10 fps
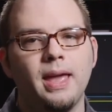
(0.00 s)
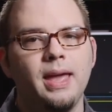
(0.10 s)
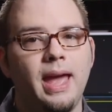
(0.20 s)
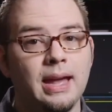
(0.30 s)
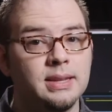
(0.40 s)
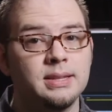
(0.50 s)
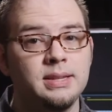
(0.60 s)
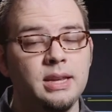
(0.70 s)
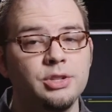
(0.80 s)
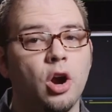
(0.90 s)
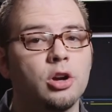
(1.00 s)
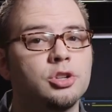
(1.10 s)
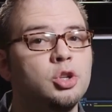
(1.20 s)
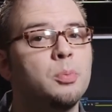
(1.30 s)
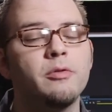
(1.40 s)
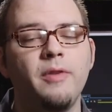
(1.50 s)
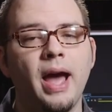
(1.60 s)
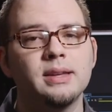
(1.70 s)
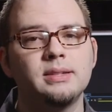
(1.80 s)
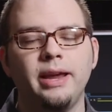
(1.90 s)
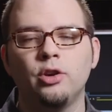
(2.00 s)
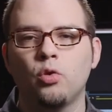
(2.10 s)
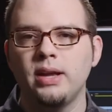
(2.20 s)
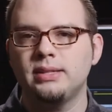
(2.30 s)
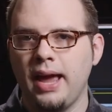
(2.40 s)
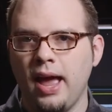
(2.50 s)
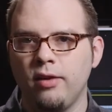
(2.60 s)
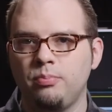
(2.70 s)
SSDs are super fast and great to have,